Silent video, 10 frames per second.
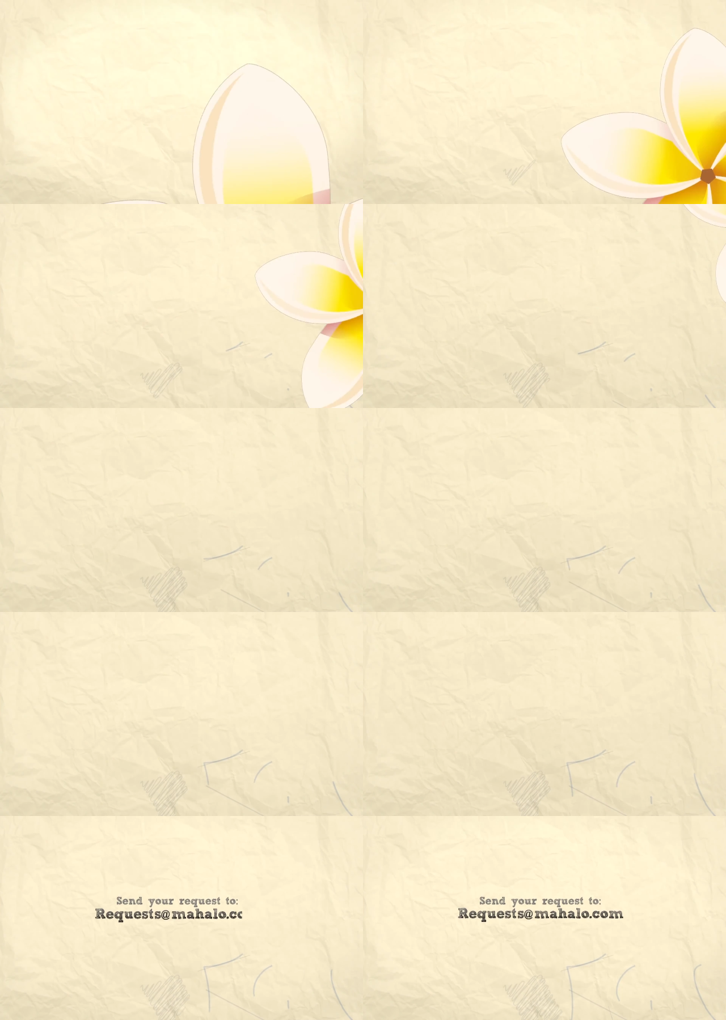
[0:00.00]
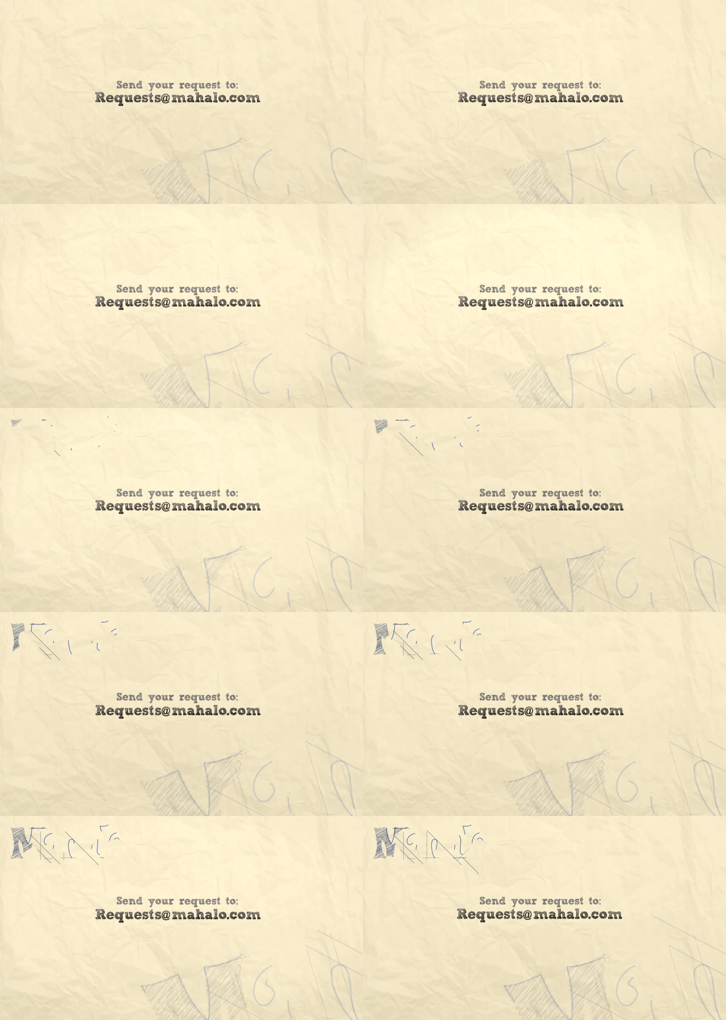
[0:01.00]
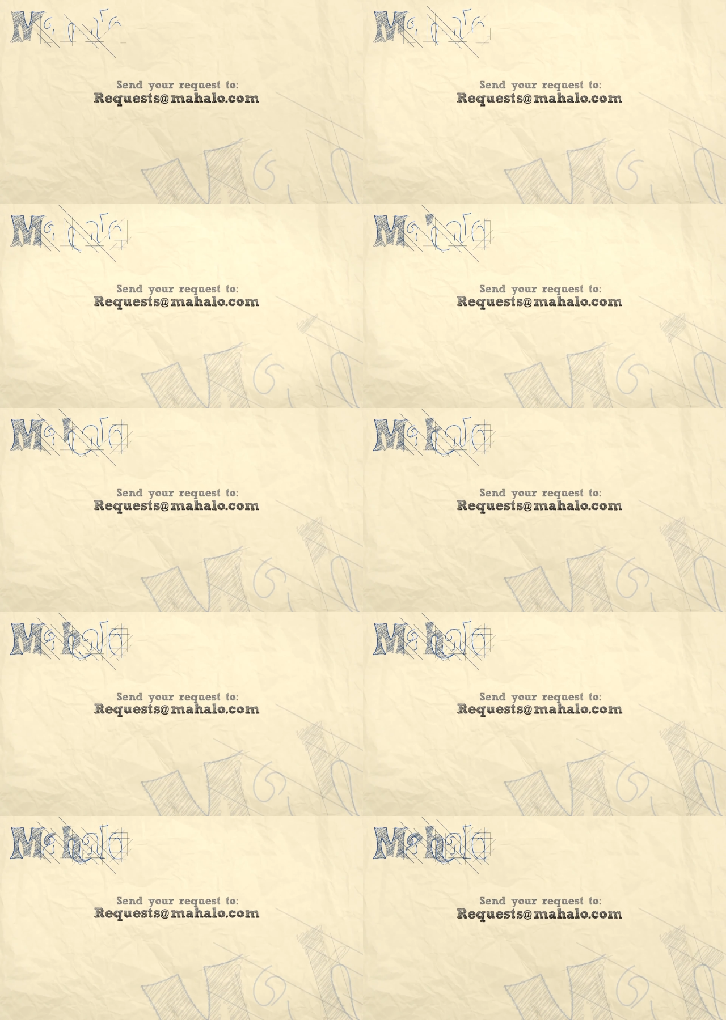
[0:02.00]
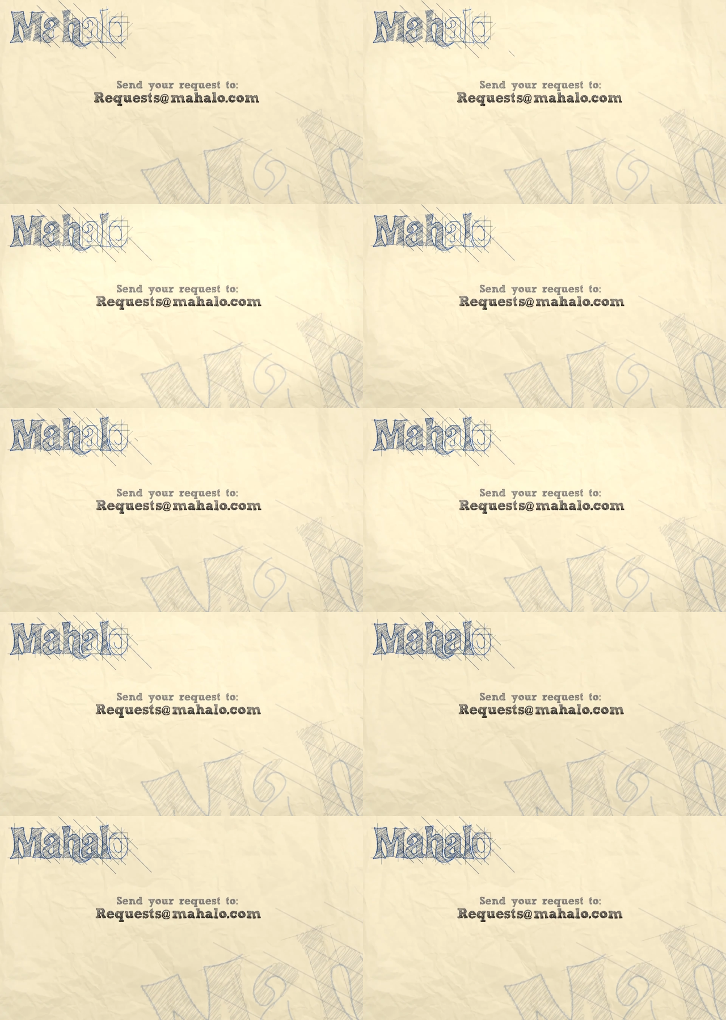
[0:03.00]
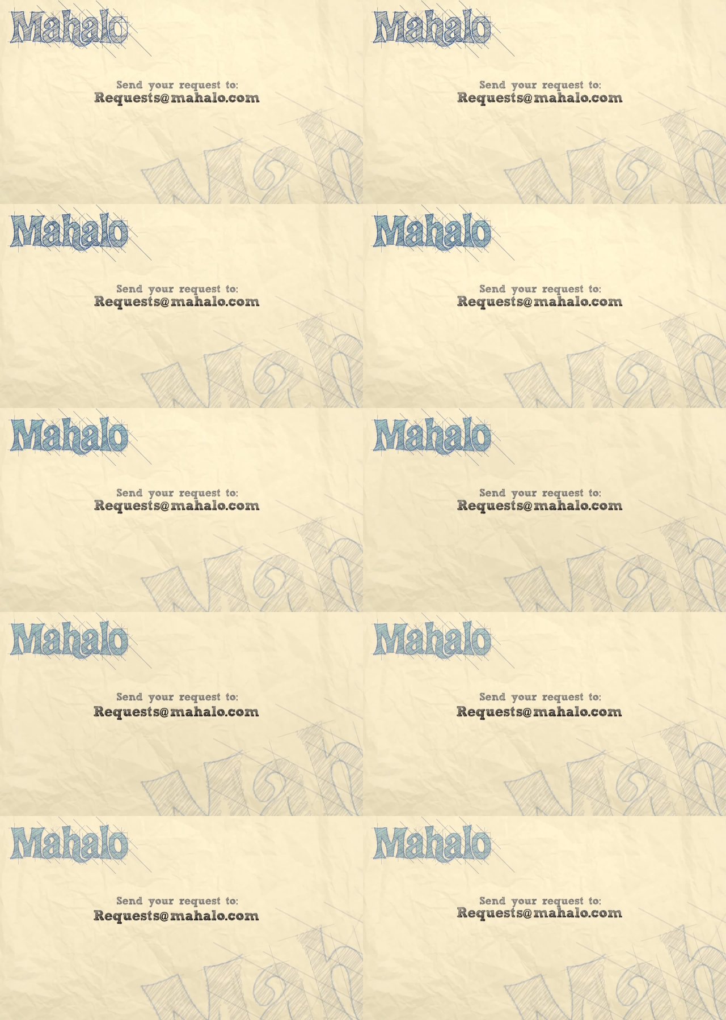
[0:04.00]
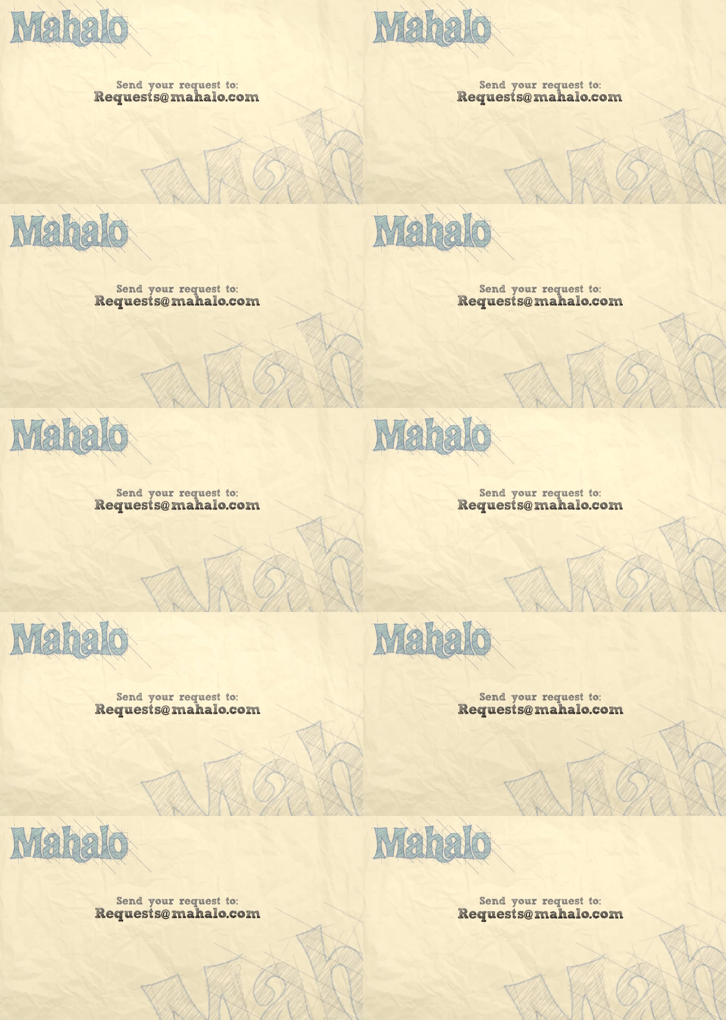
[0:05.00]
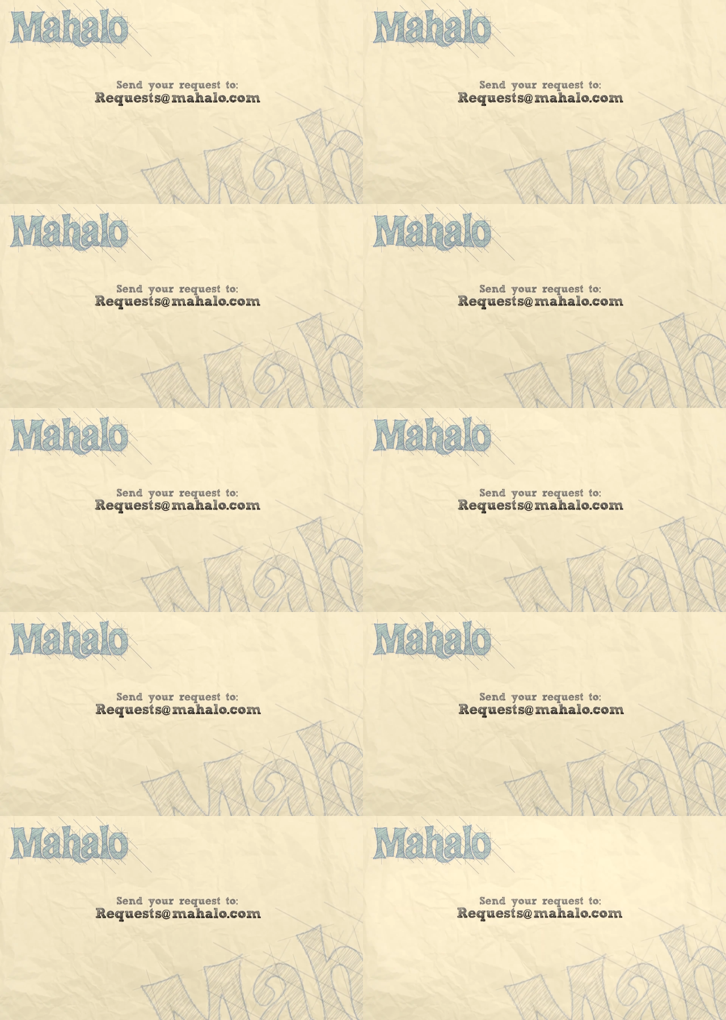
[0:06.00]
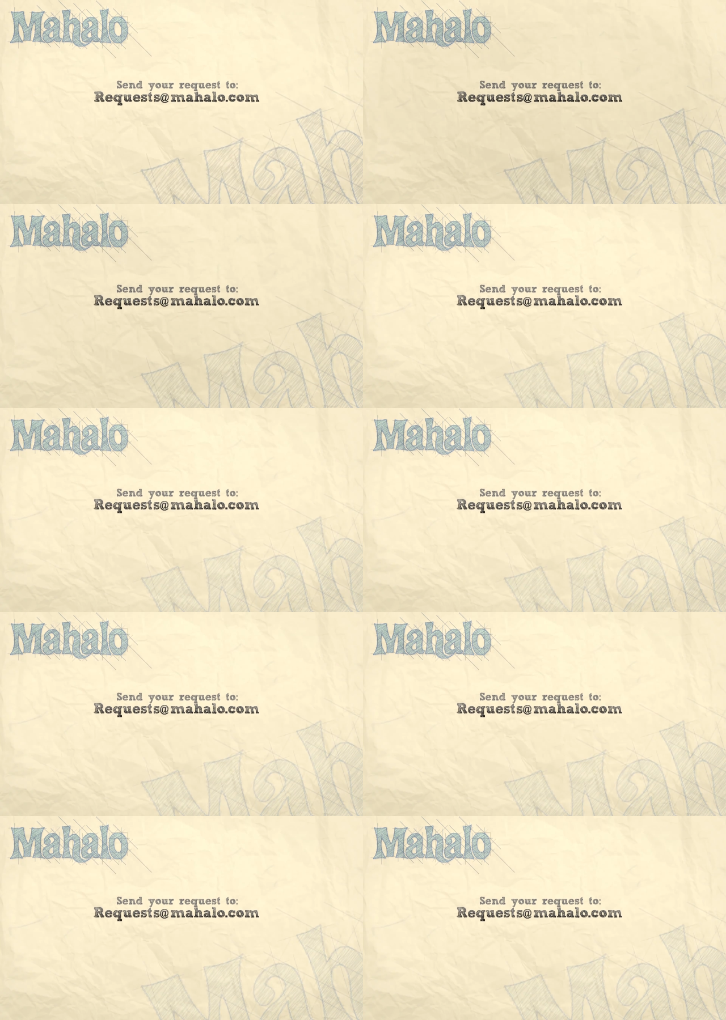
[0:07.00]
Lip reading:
[unreadable: no face in view]